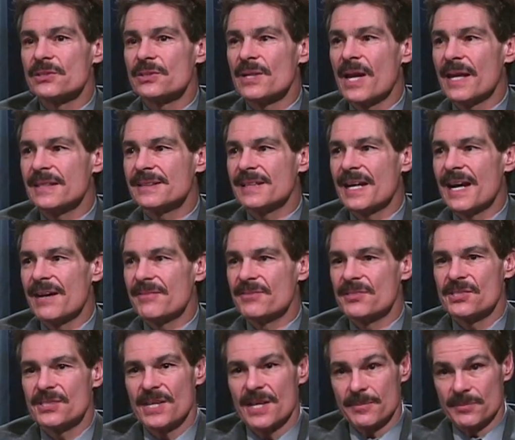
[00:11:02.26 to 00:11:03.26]
not to have the
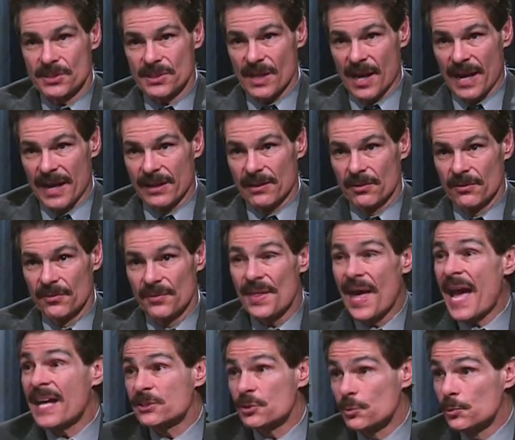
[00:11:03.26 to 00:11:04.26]
same style.
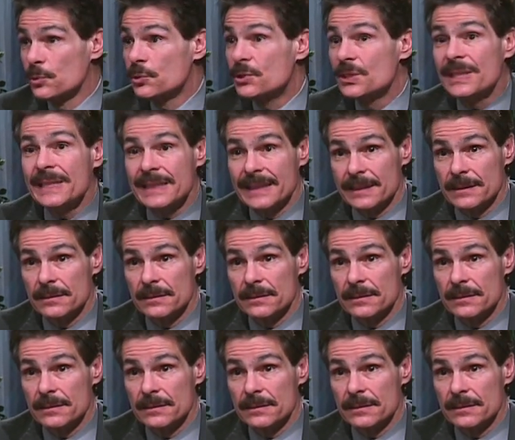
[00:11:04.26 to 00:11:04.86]
That's routine.